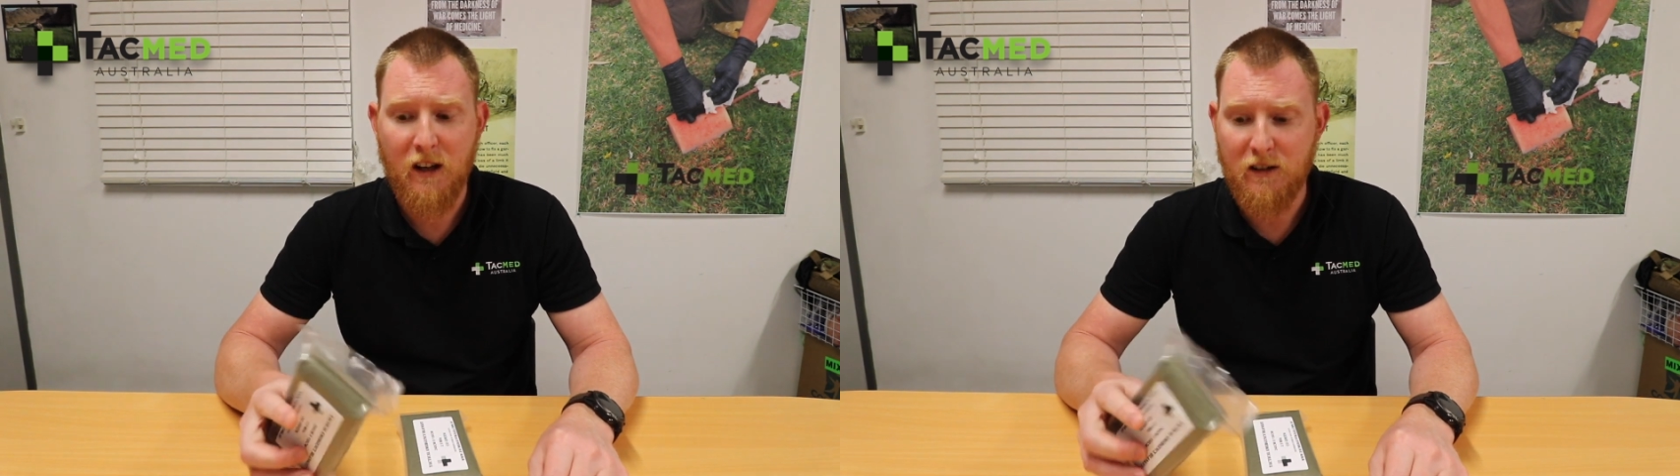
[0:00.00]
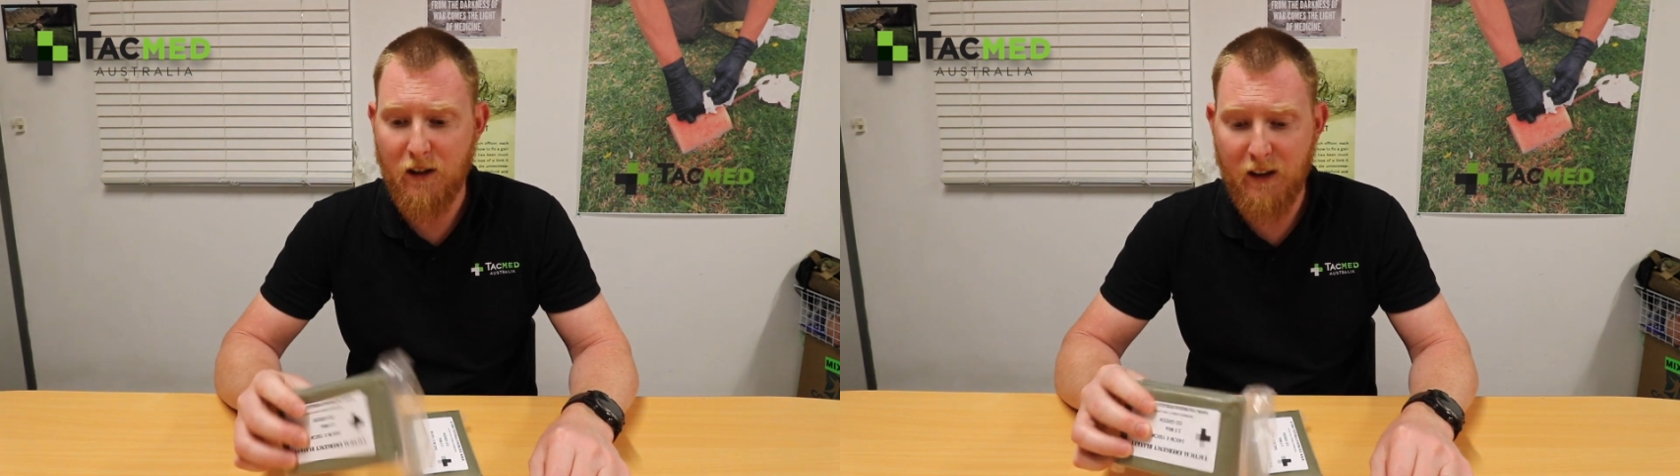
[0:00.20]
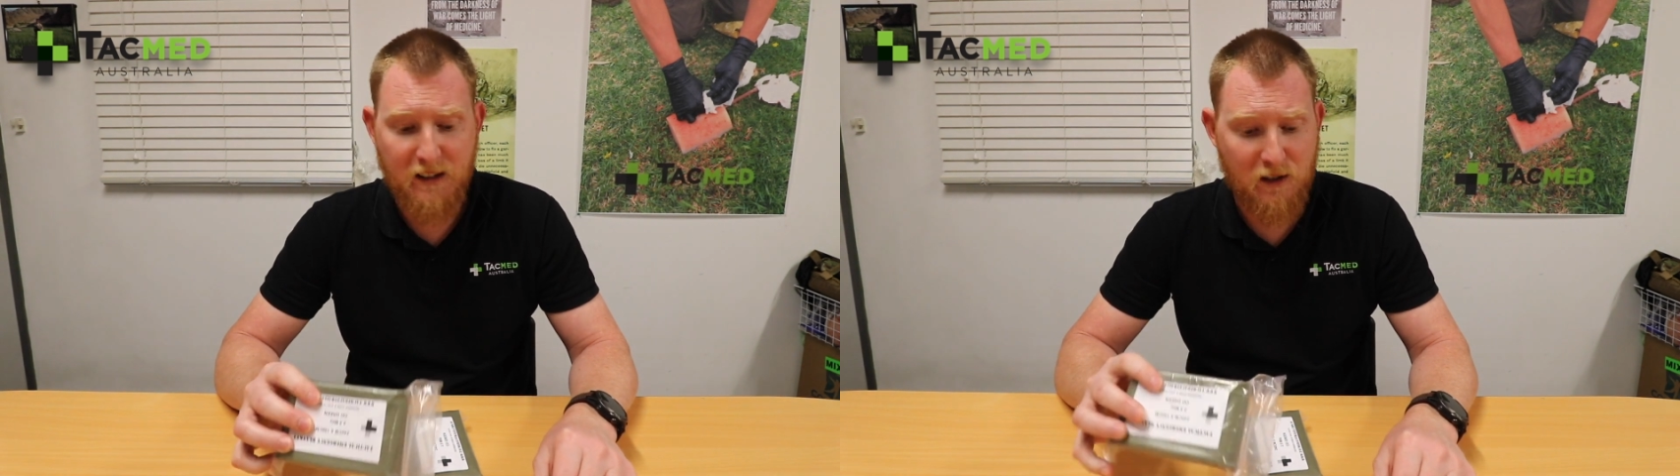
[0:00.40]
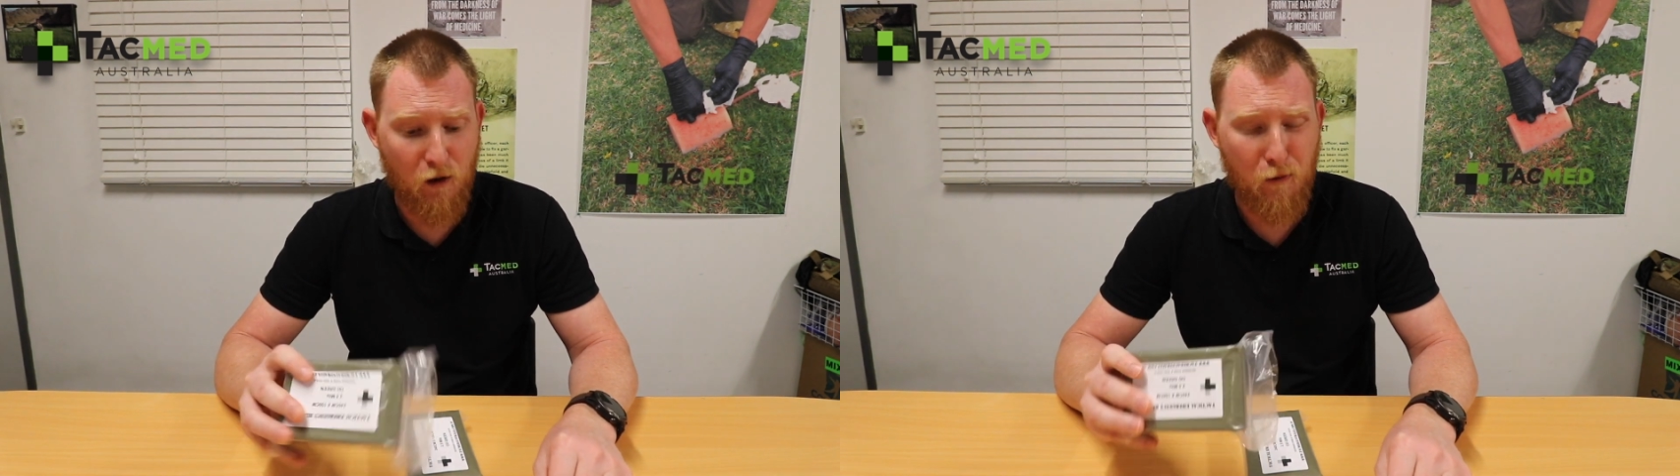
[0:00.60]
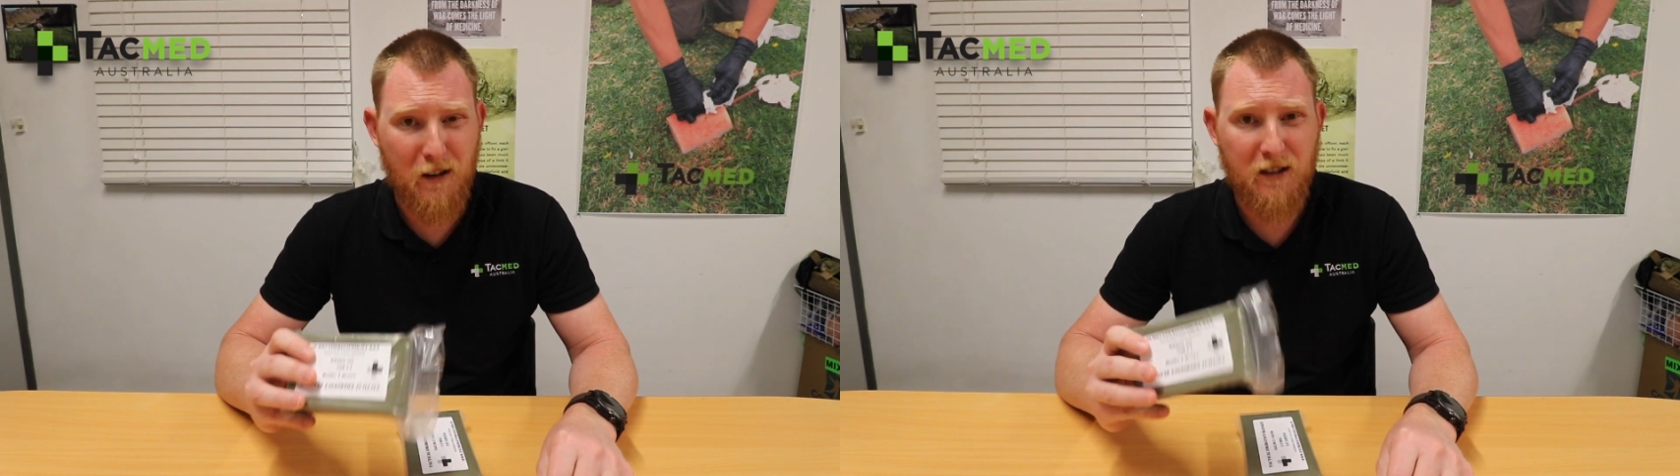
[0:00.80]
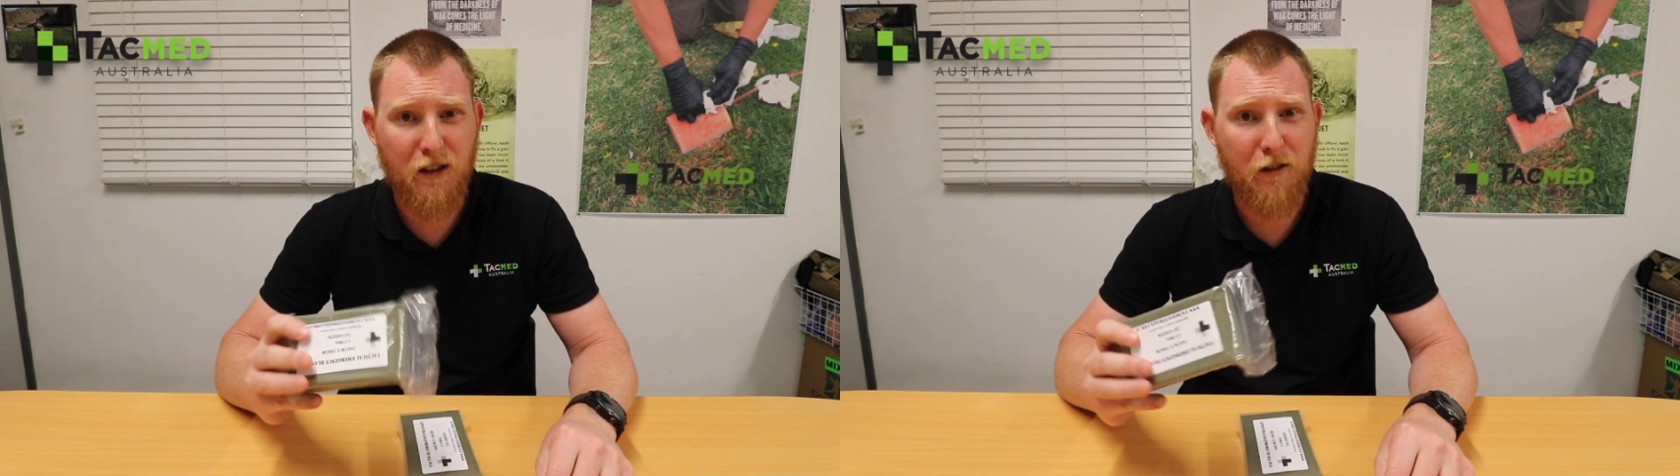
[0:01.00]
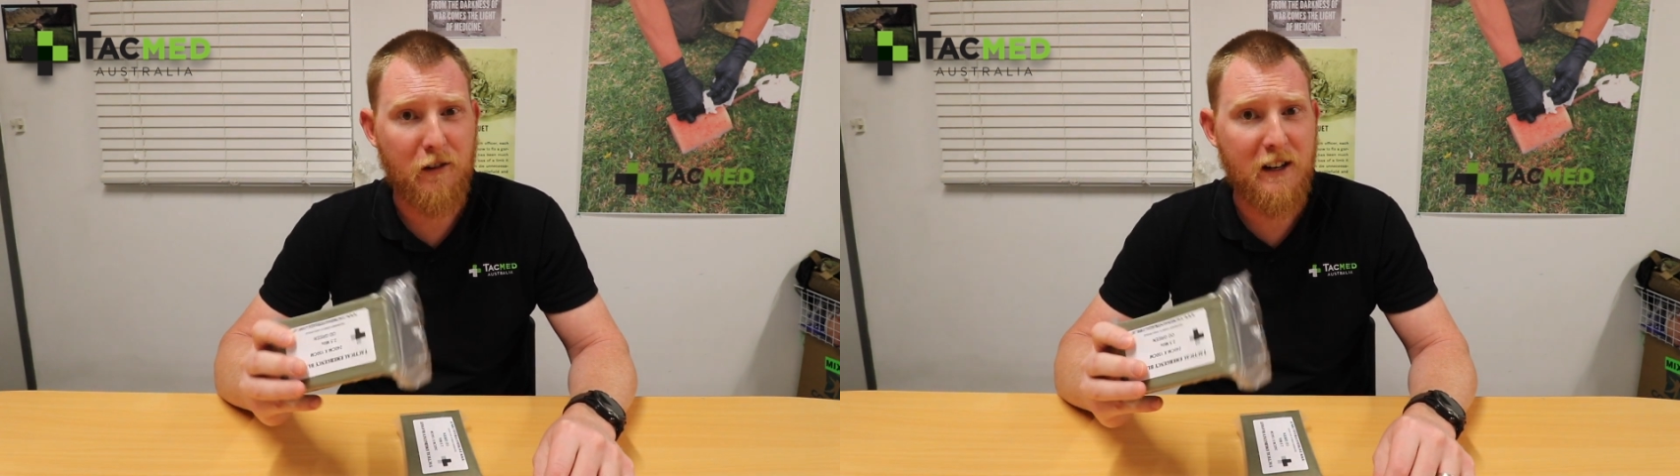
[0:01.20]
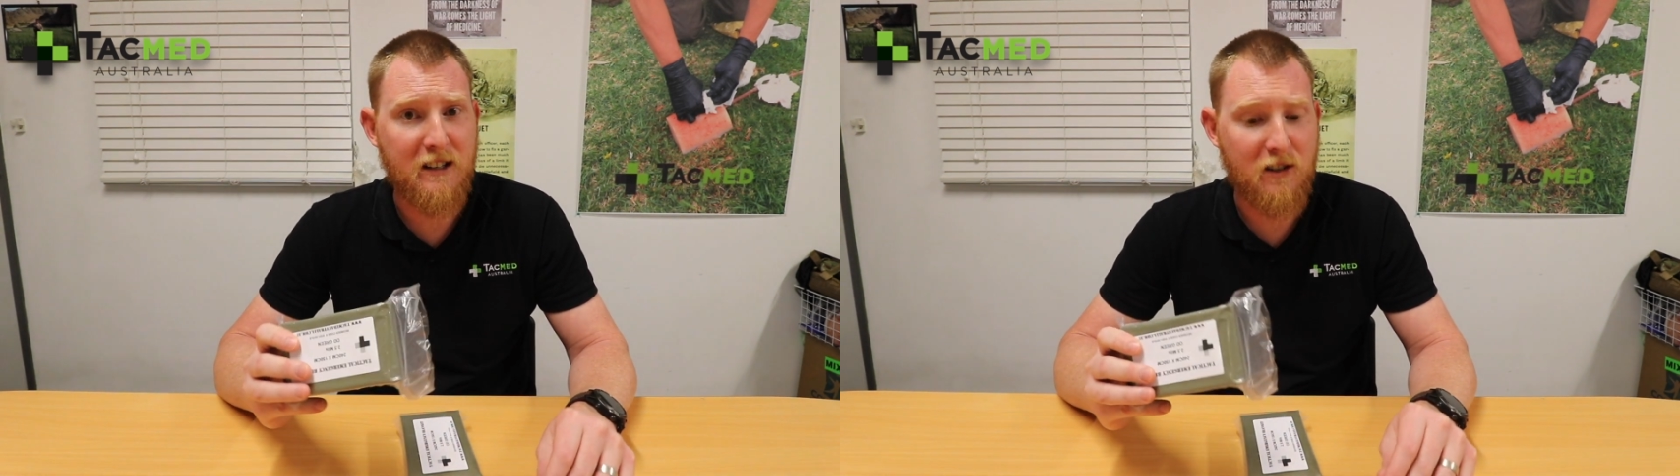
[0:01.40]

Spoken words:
So these are almost 3